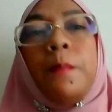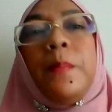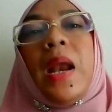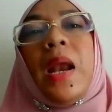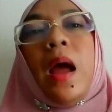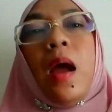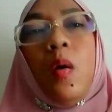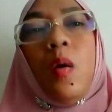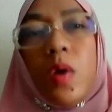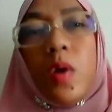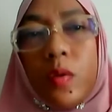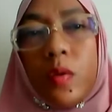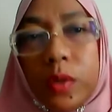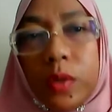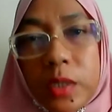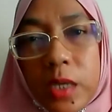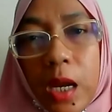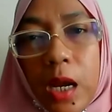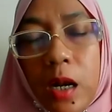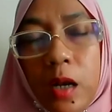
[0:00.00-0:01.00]
But I want
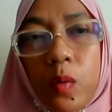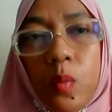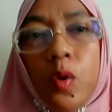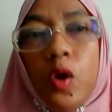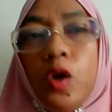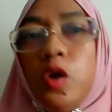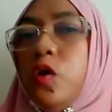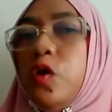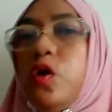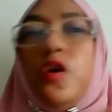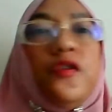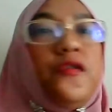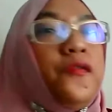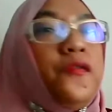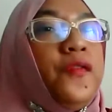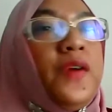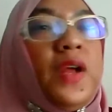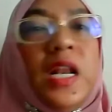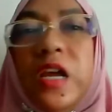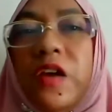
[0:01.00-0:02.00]
to tell you, you don't
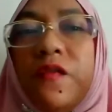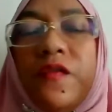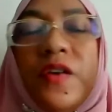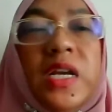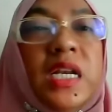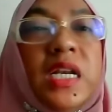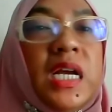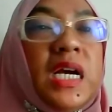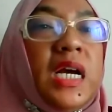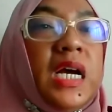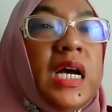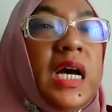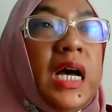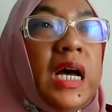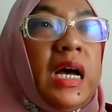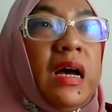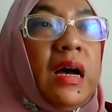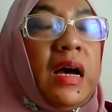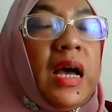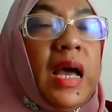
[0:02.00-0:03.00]
feel even
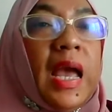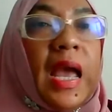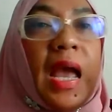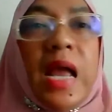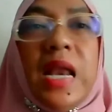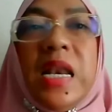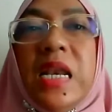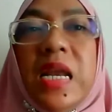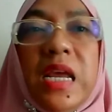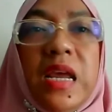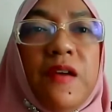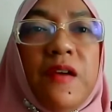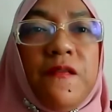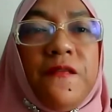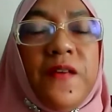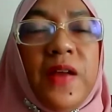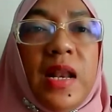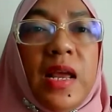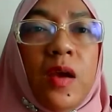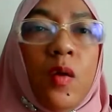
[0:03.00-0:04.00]
uh, any
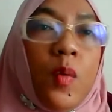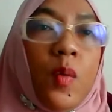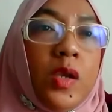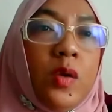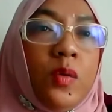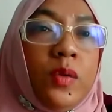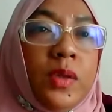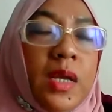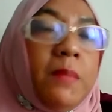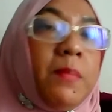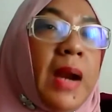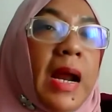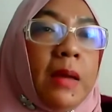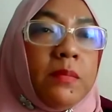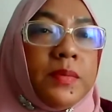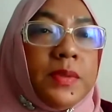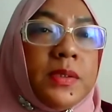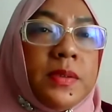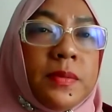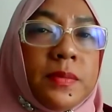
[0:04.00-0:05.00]
feeling when you take
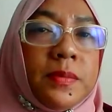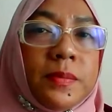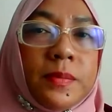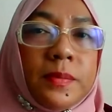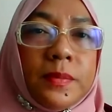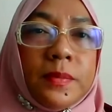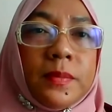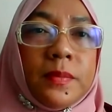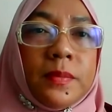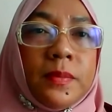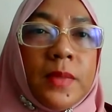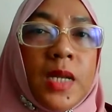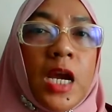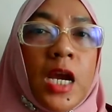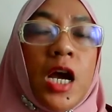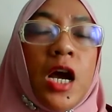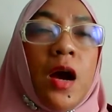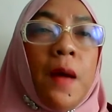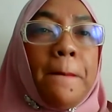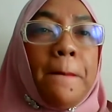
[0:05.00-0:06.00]
bribes.
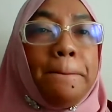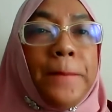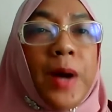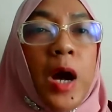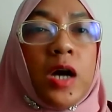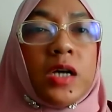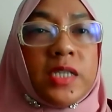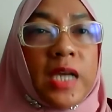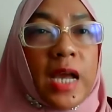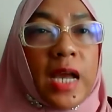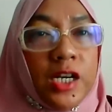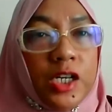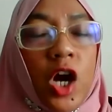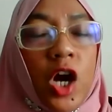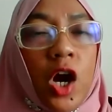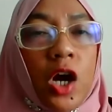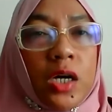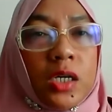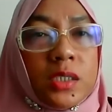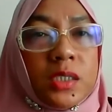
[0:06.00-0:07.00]
Porks and
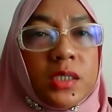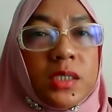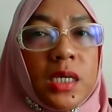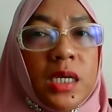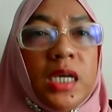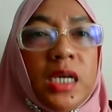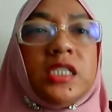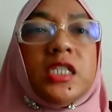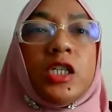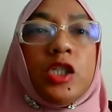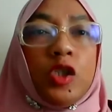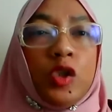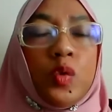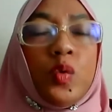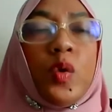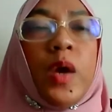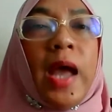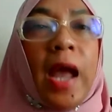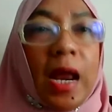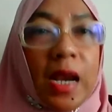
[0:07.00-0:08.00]
dogs is a
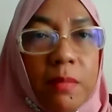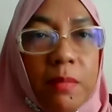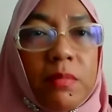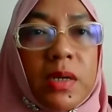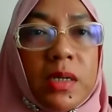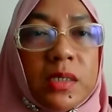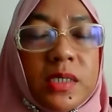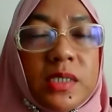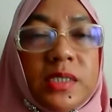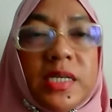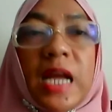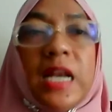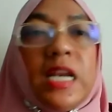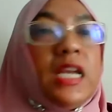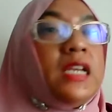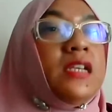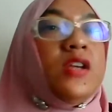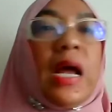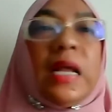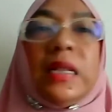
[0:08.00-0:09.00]
two animals that
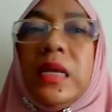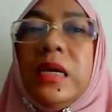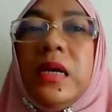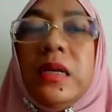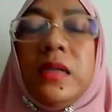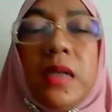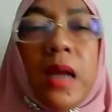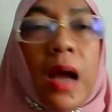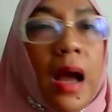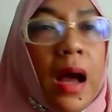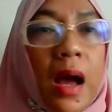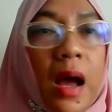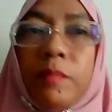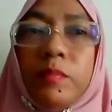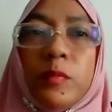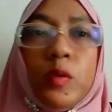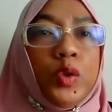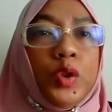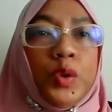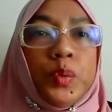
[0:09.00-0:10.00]
is nothing
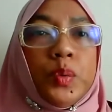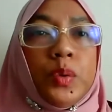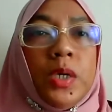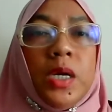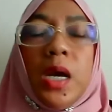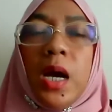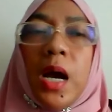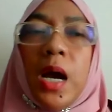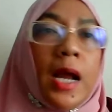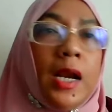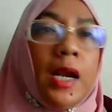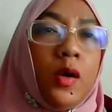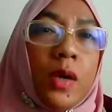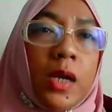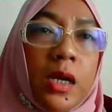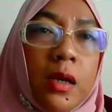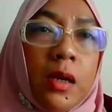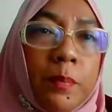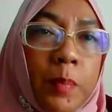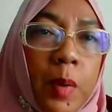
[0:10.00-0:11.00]
harm to you. I
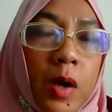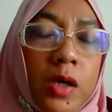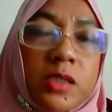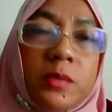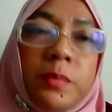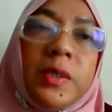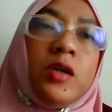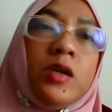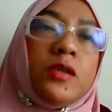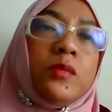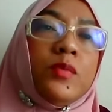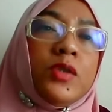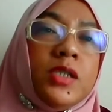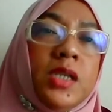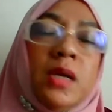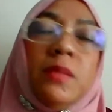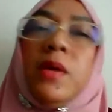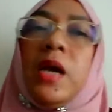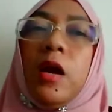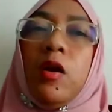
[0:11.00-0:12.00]
don't eat porks because
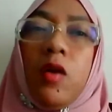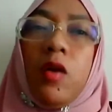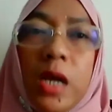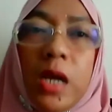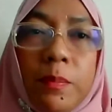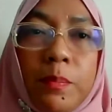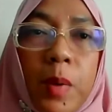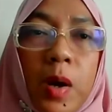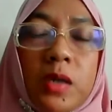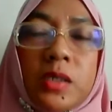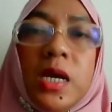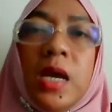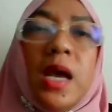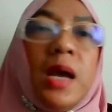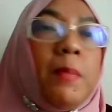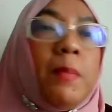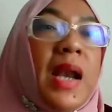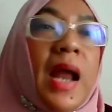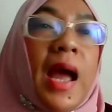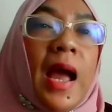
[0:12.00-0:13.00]
Muslim cannot eat pork,
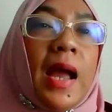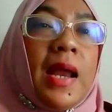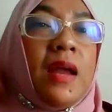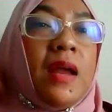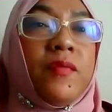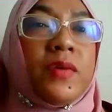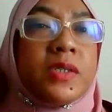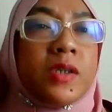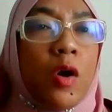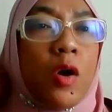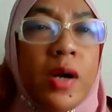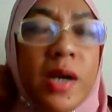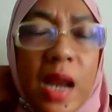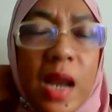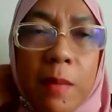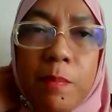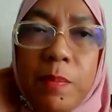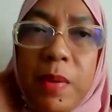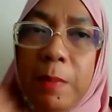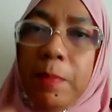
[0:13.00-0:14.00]
but I never
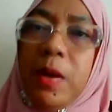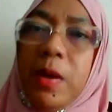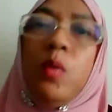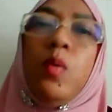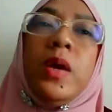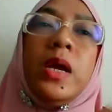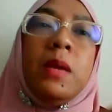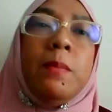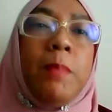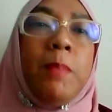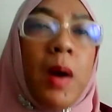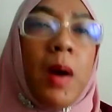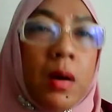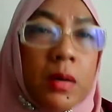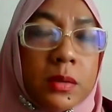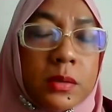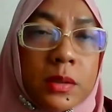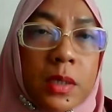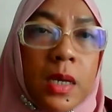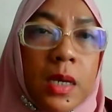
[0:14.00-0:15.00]
condemn people who eat
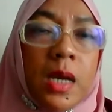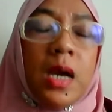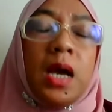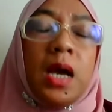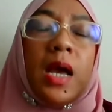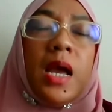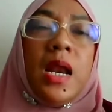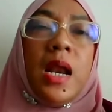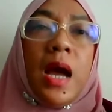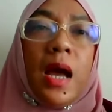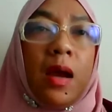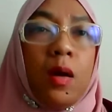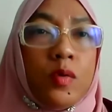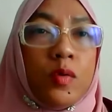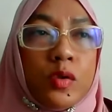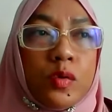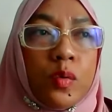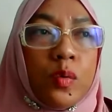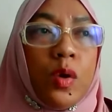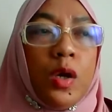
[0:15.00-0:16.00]
porks. And I
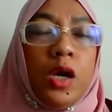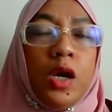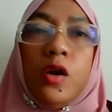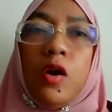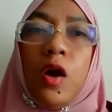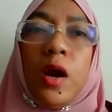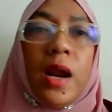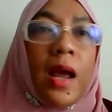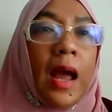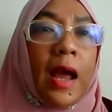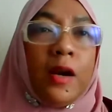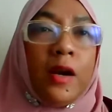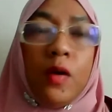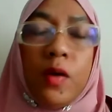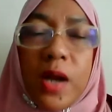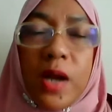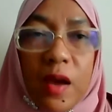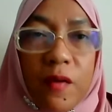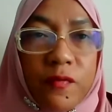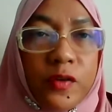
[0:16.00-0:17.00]
also not I
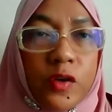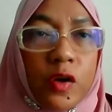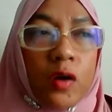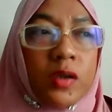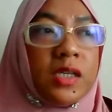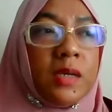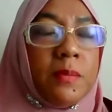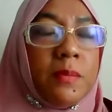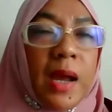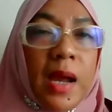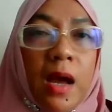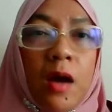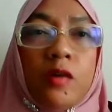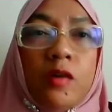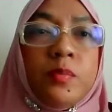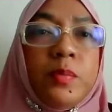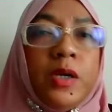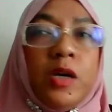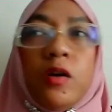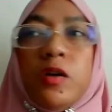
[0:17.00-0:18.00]
don't have dogs in my
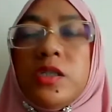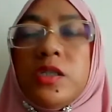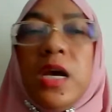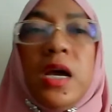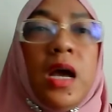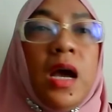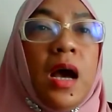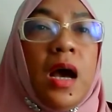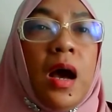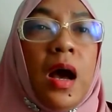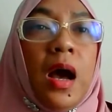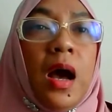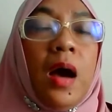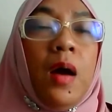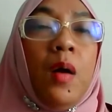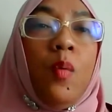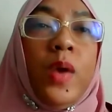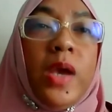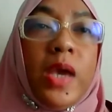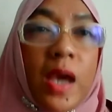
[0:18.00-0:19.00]
house because
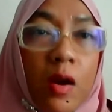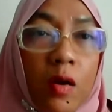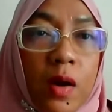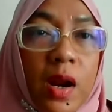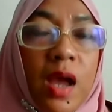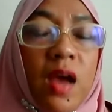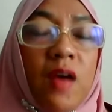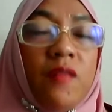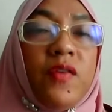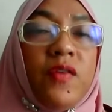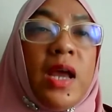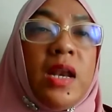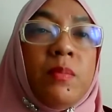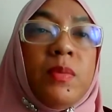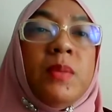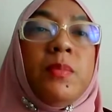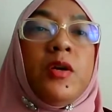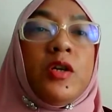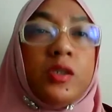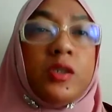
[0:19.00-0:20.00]
we cannot have
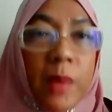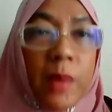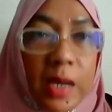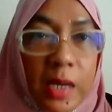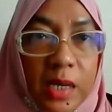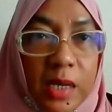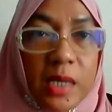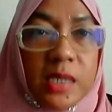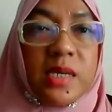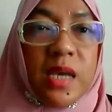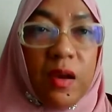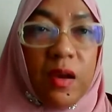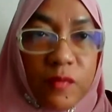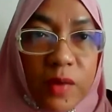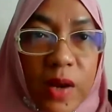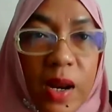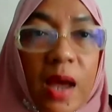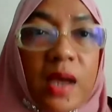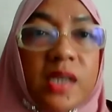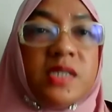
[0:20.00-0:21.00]
animal because my kids
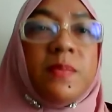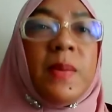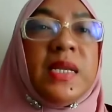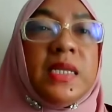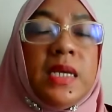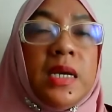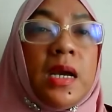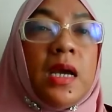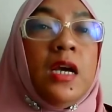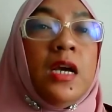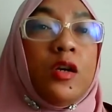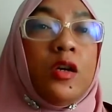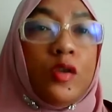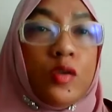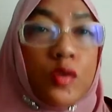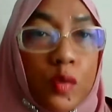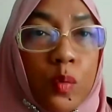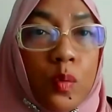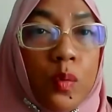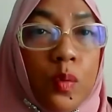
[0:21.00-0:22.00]
have the asthmatic.
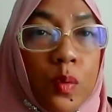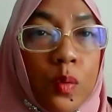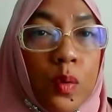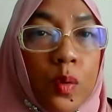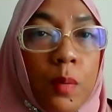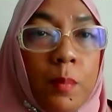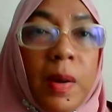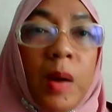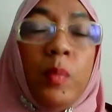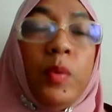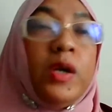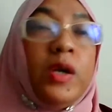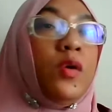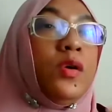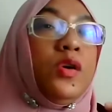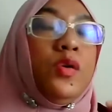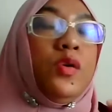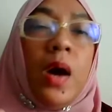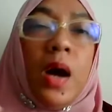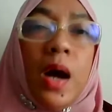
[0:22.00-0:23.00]
So, but we
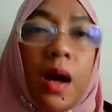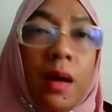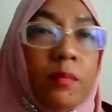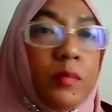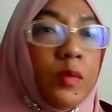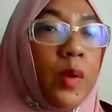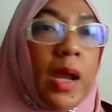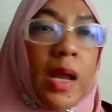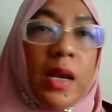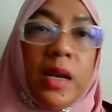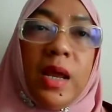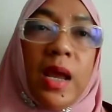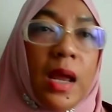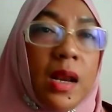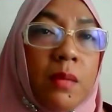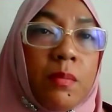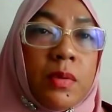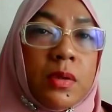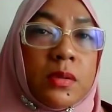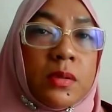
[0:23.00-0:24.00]
don't do harm to any
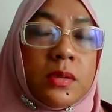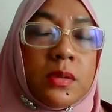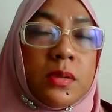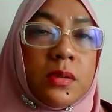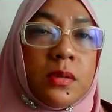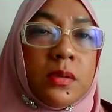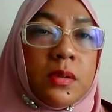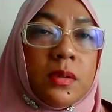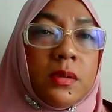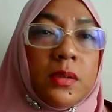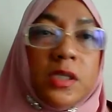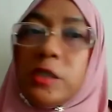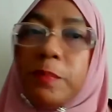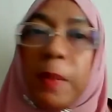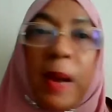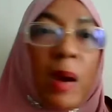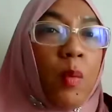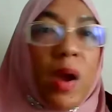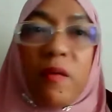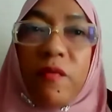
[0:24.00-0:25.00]
animals,
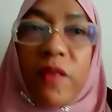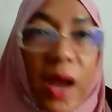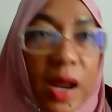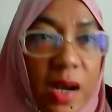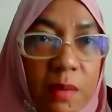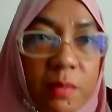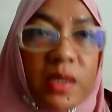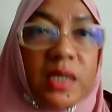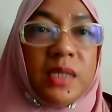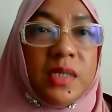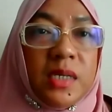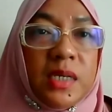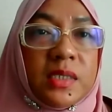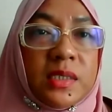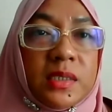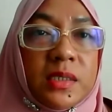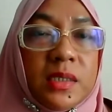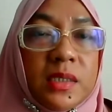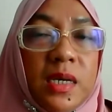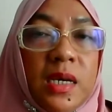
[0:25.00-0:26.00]
despite whatever animal it
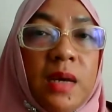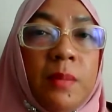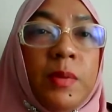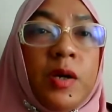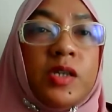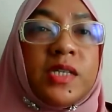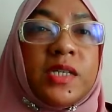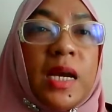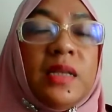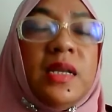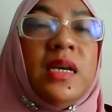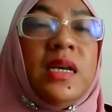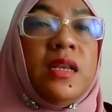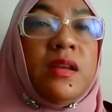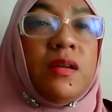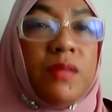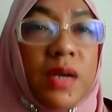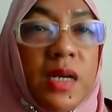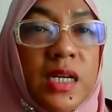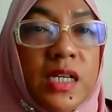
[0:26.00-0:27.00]
is. Because I think
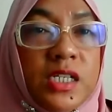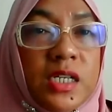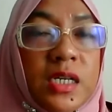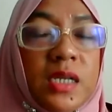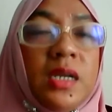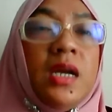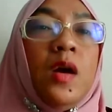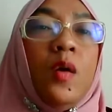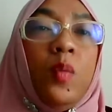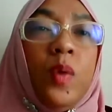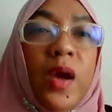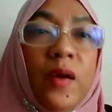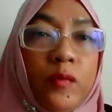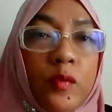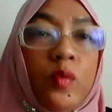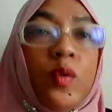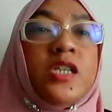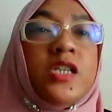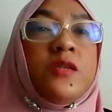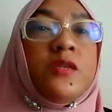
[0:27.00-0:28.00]
in a religion, we
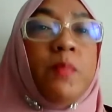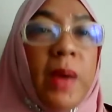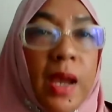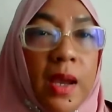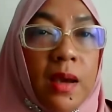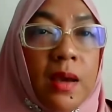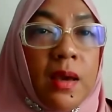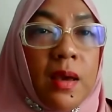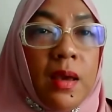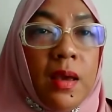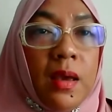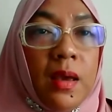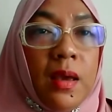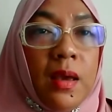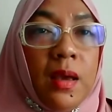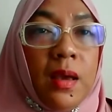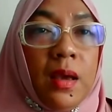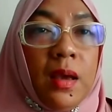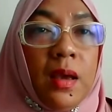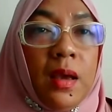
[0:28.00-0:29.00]
have to respect.
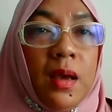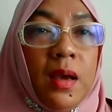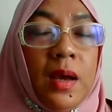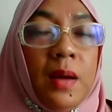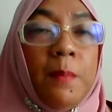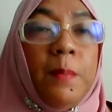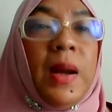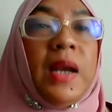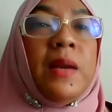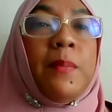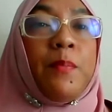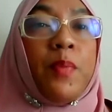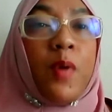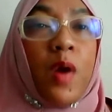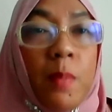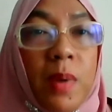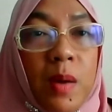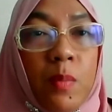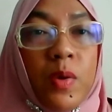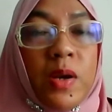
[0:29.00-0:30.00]
But the
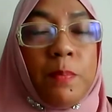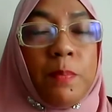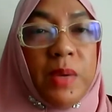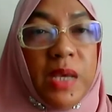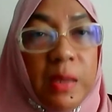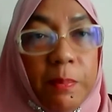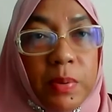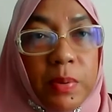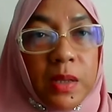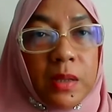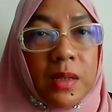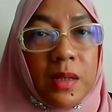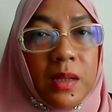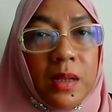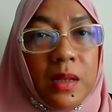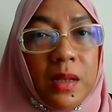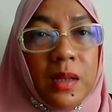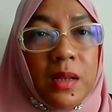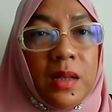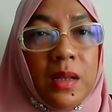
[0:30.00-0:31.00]
problem with people